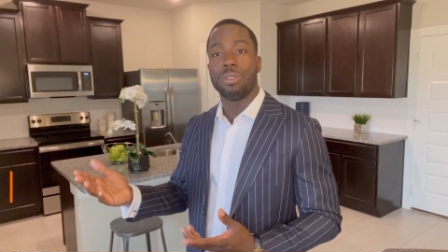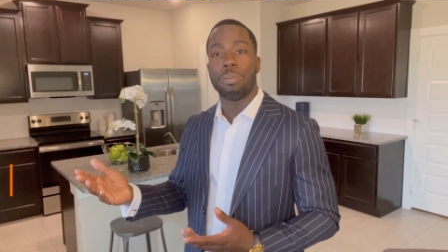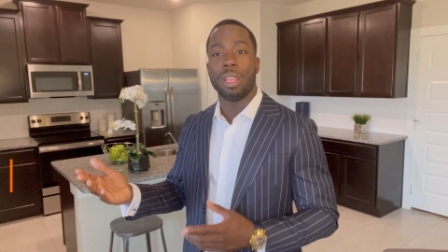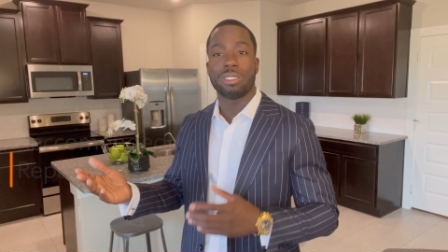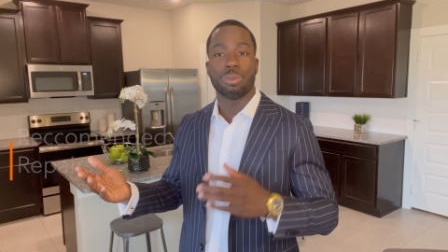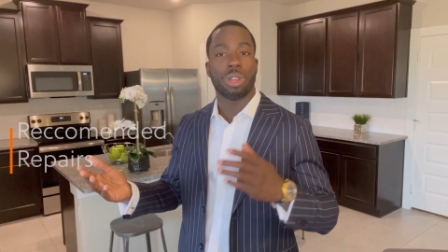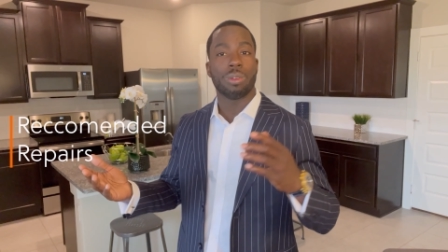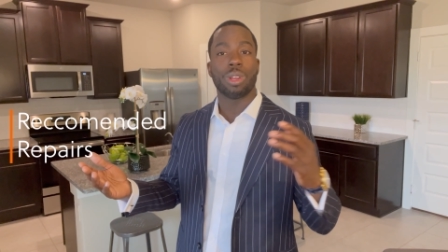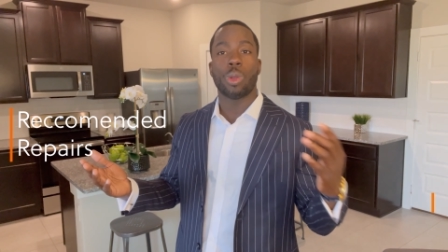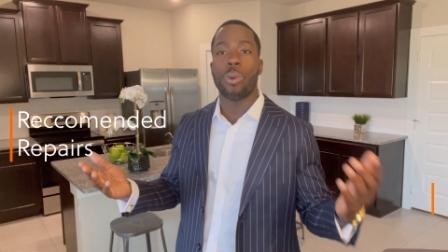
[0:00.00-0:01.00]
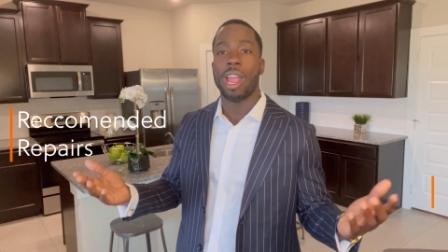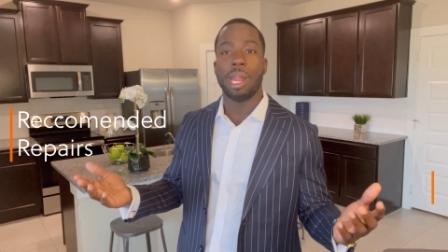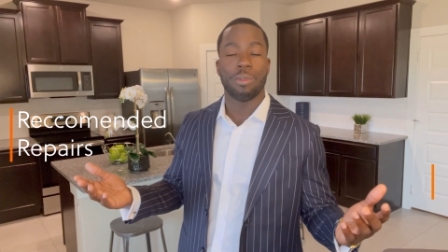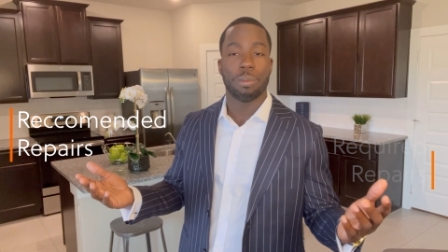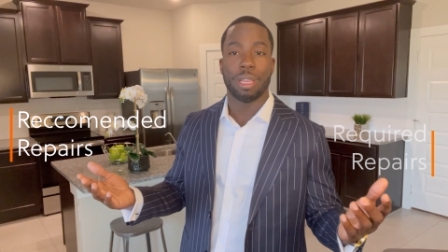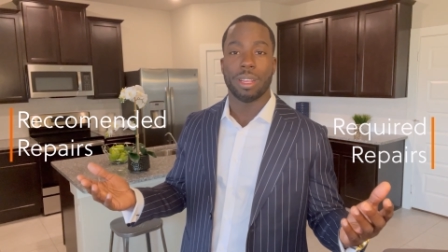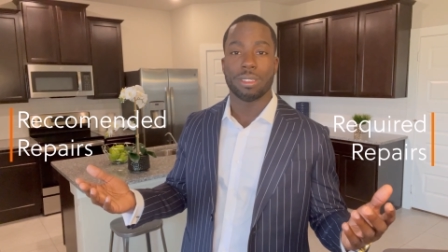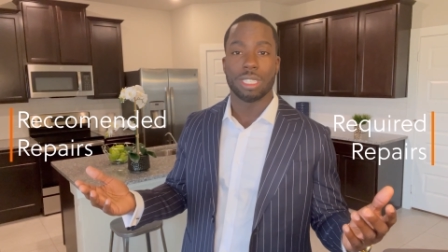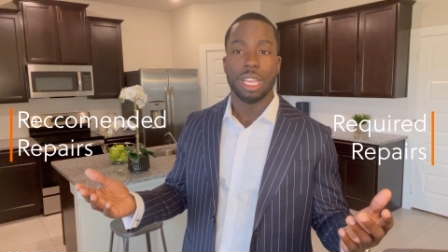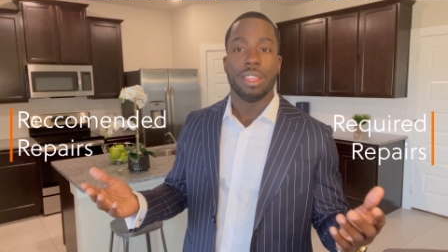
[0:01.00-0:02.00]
repairs, and what are required repairs.